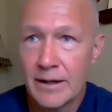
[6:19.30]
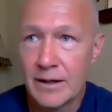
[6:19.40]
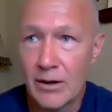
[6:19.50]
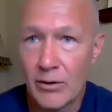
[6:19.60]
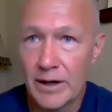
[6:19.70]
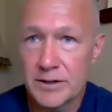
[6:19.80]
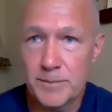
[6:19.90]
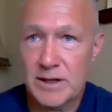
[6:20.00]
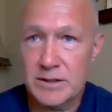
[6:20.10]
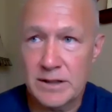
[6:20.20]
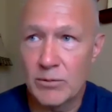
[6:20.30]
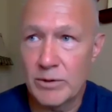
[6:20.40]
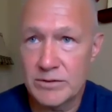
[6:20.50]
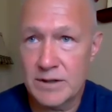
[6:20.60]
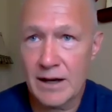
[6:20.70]
especially
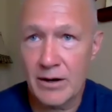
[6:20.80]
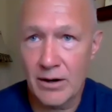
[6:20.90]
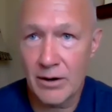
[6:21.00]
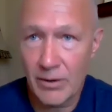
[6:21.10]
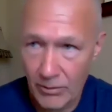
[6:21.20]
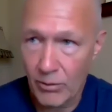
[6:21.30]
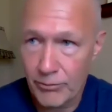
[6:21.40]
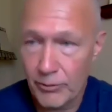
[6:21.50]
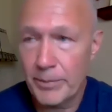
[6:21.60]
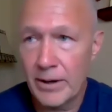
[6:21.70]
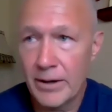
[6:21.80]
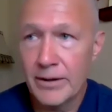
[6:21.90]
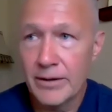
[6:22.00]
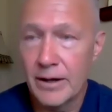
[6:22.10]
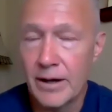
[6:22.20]
with soccer or
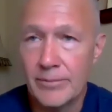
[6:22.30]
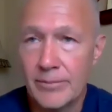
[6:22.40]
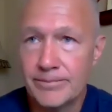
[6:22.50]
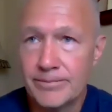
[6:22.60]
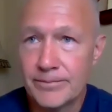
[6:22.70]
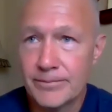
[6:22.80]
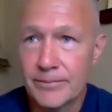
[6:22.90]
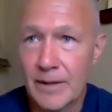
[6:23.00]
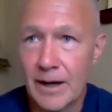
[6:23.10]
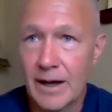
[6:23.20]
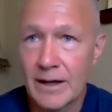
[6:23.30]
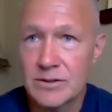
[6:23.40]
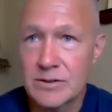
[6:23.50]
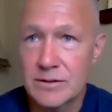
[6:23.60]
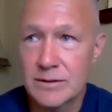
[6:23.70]
football, I
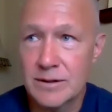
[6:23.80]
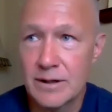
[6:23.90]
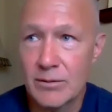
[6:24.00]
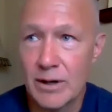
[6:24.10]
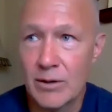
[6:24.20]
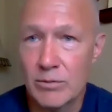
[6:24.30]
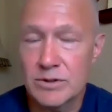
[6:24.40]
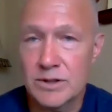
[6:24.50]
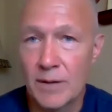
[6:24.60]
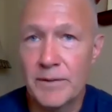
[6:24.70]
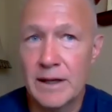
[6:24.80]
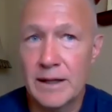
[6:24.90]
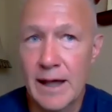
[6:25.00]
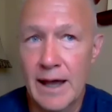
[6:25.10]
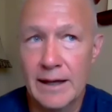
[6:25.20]
just it was
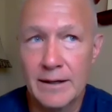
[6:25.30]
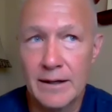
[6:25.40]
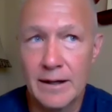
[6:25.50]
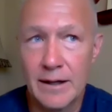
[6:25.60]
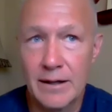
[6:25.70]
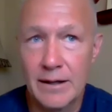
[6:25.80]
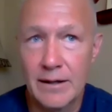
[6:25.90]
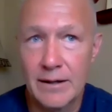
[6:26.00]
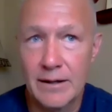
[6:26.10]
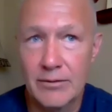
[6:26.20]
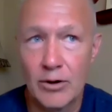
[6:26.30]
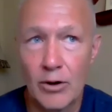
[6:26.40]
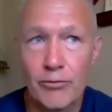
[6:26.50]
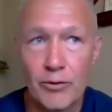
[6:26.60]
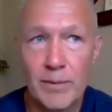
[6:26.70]
something that.
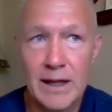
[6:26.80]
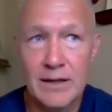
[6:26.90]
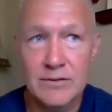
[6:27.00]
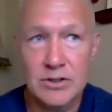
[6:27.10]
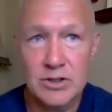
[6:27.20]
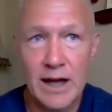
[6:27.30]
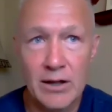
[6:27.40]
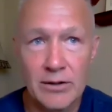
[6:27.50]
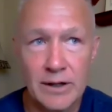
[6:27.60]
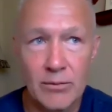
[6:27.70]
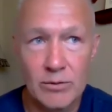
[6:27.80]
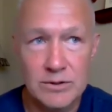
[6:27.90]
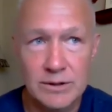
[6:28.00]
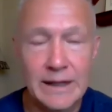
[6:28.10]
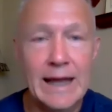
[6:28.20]
For me as a child, it
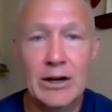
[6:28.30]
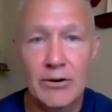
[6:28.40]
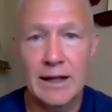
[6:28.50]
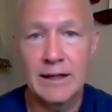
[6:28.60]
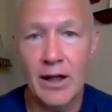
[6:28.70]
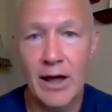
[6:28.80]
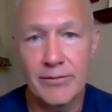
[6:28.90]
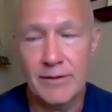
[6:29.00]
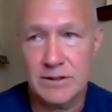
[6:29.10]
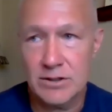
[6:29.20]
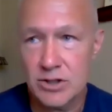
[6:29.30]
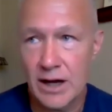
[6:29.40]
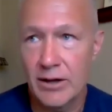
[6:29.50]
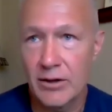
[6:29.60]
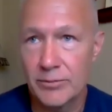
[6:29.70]
was later in life as a
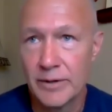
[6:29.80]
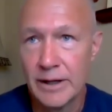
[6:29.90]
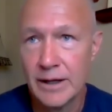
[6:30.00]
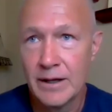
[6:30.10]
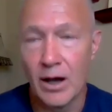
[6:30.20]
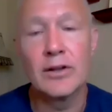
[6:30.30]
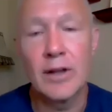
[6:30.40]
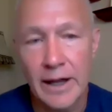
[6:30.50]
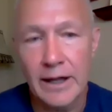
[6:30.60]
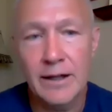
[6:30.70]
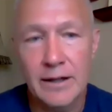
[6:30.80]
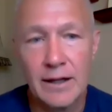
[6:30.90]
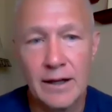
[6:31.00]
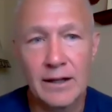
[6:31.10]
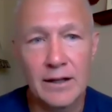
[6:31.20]
child, unlike
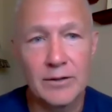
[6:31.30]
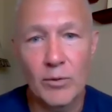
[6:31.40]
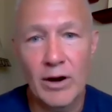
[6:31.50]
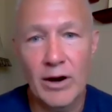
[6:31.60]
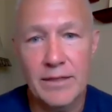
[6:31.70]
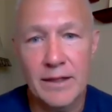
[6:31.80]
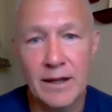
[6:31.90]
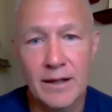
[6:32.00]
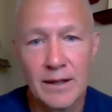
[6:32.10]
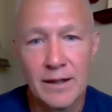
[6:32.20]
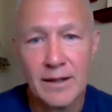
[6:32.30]
in England, where I think